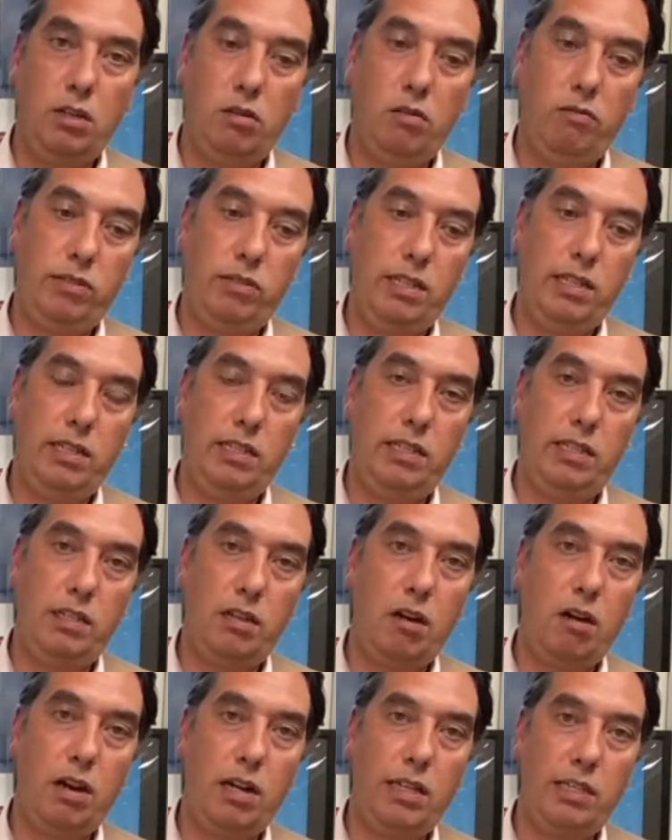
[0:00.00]
Obviously this is
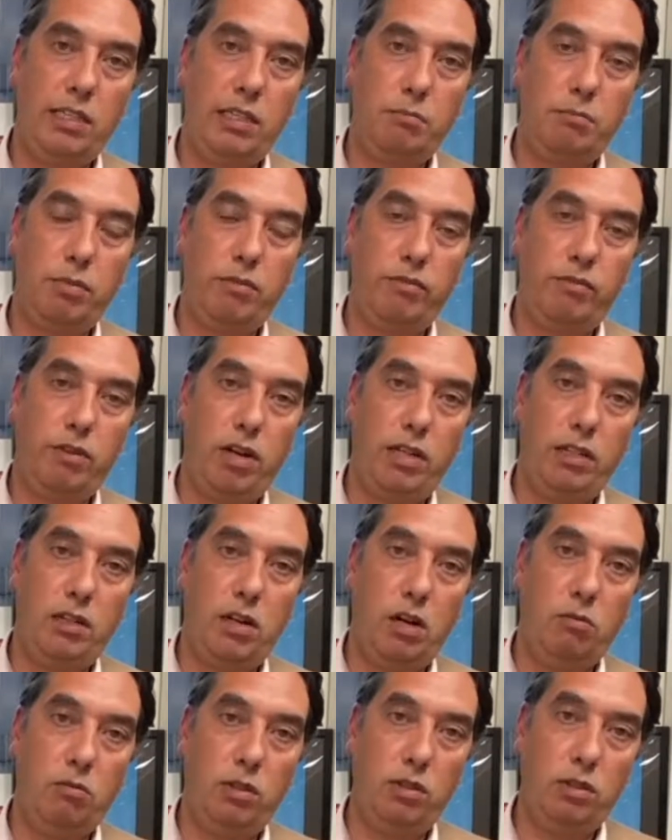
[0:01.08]
highly simplified.
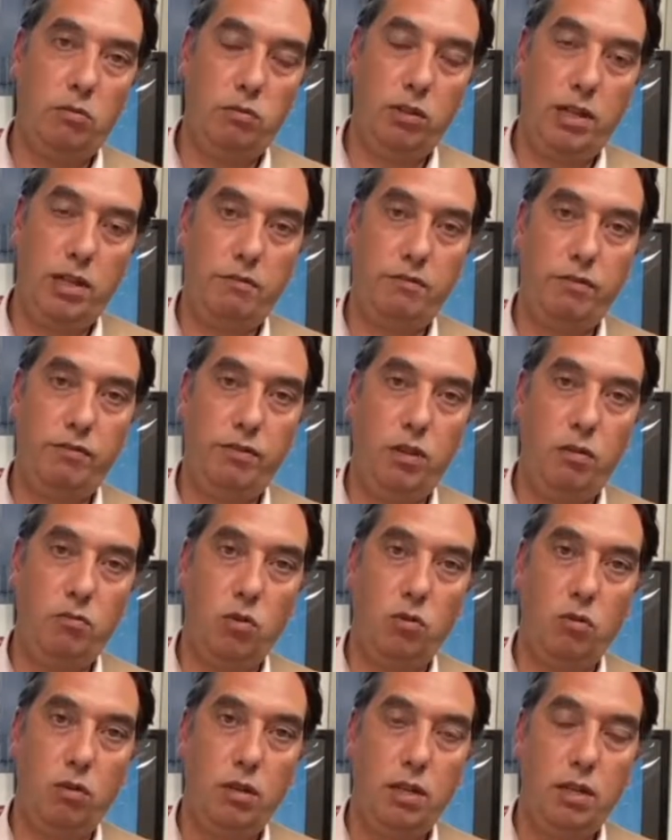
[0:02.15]
Our ones would have
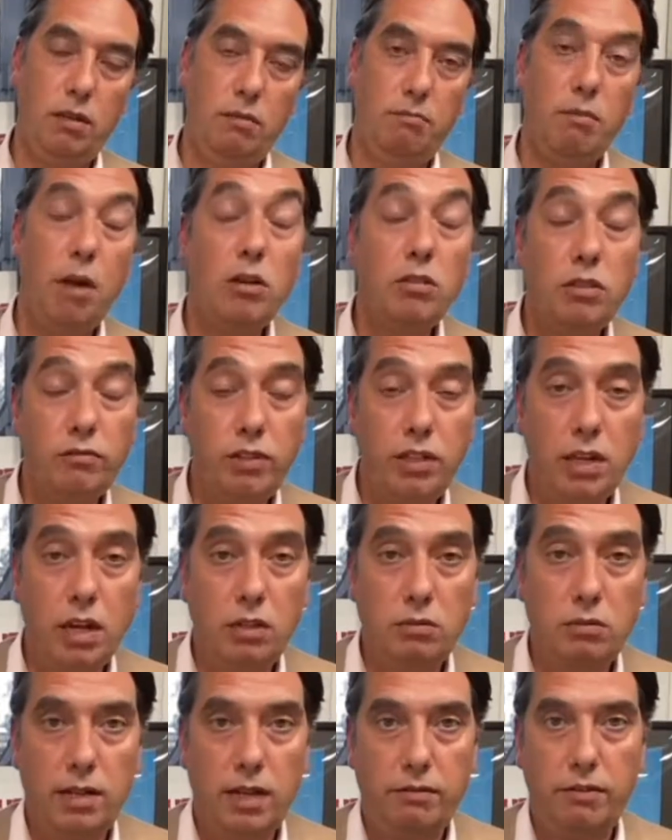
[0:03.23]
most
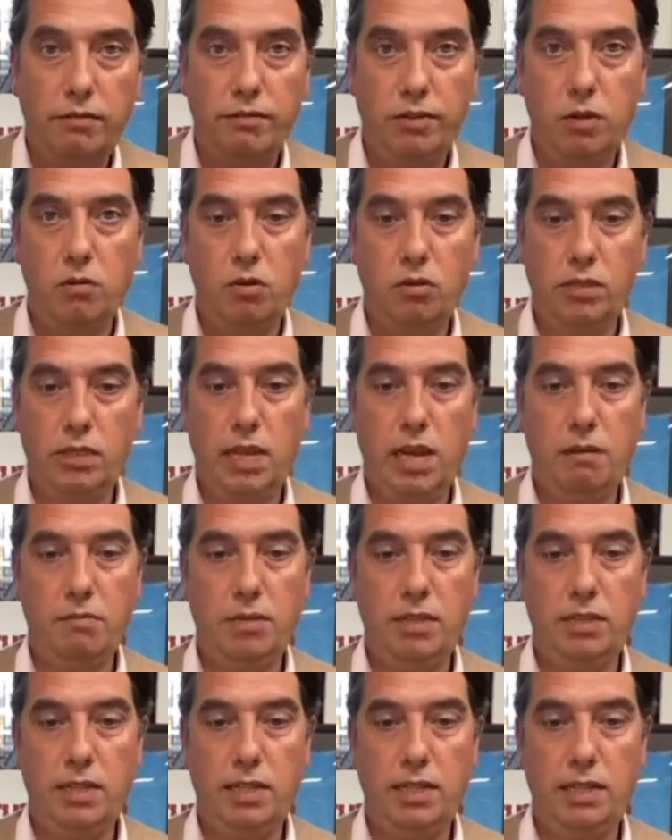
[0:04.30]
videos would have a few more
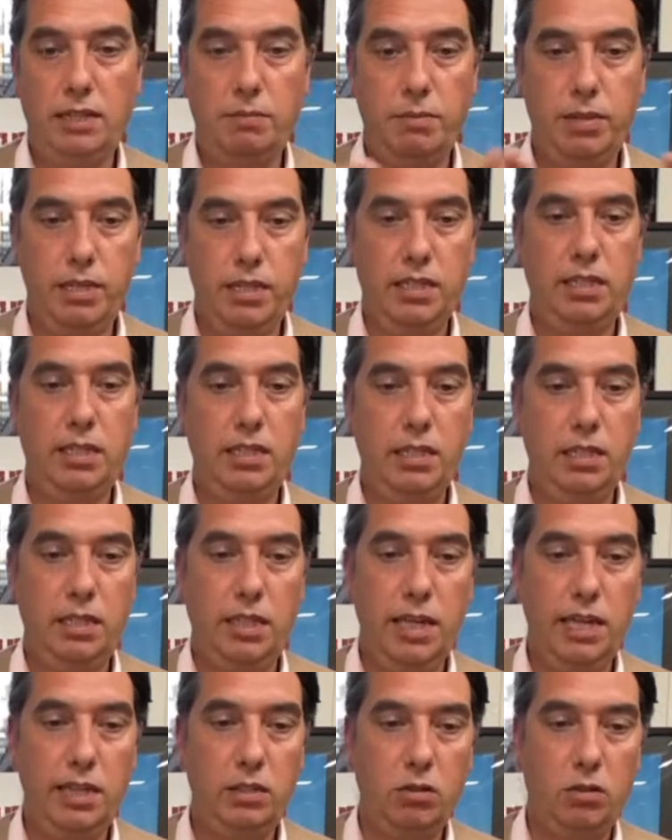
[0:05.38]
segments than this, but this is the
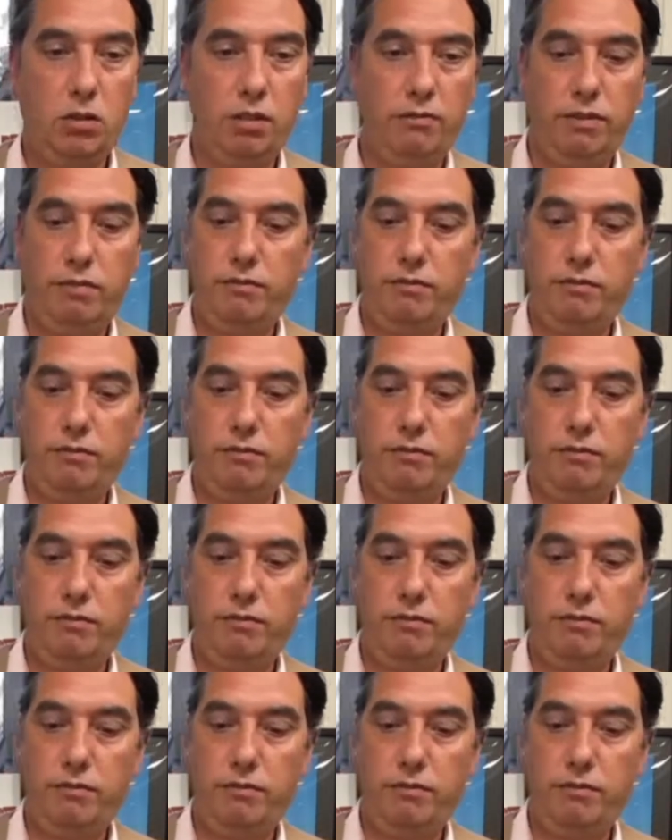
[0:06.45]
key sort of